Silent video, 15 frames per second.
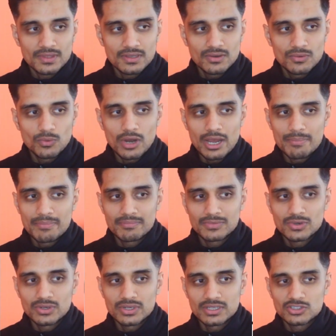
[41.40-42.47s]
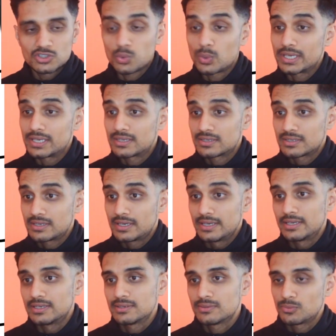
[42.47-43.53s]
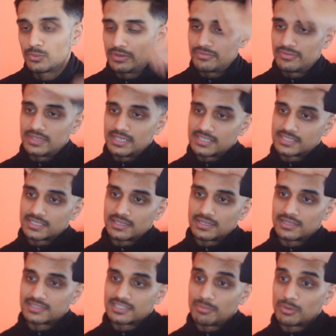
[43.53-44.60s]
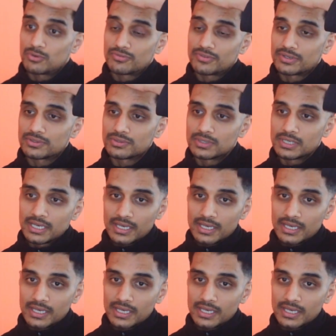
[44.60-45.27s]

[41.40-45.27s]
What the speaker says: what I'm gonna tweak here with this typical funnel